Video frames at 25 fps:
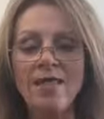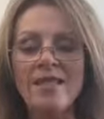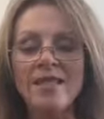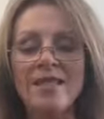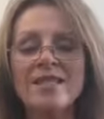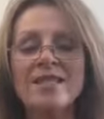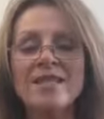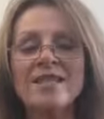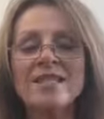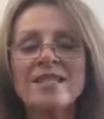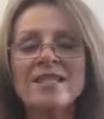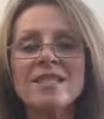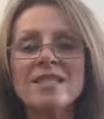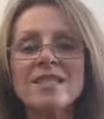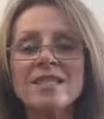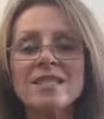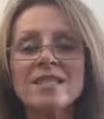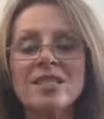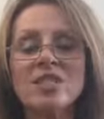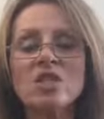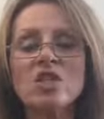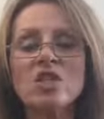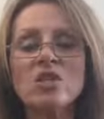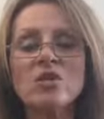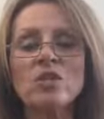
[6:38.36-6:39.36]
this
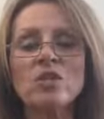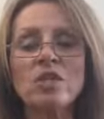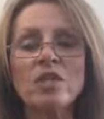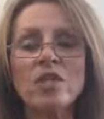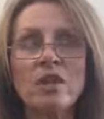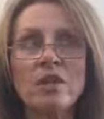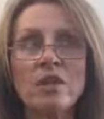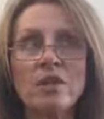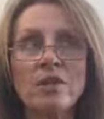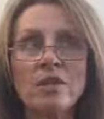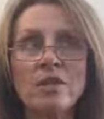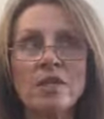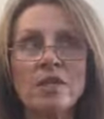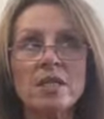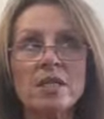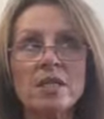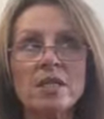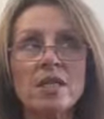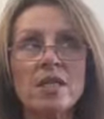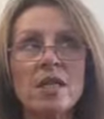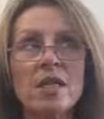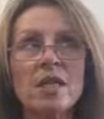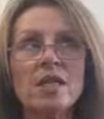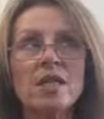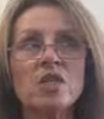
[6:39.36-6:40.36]
is
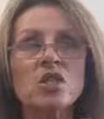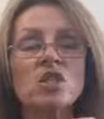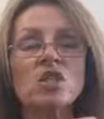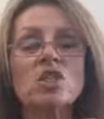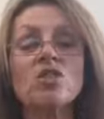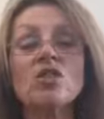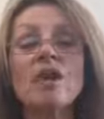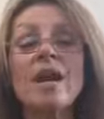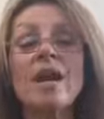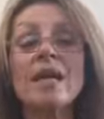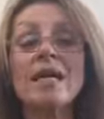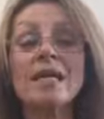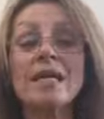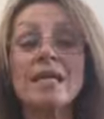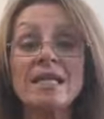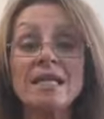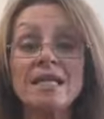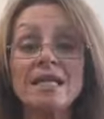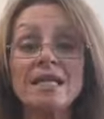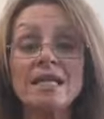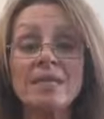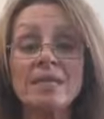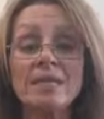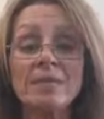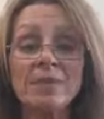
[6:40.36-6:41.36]
doTERRA's
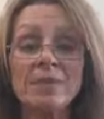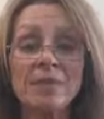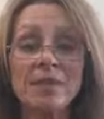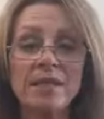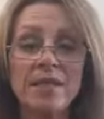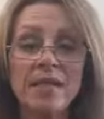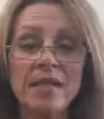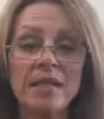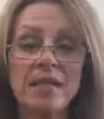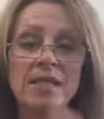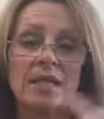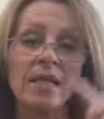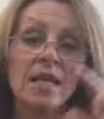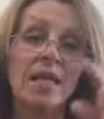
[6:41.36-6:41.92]
Tri-Ease blend.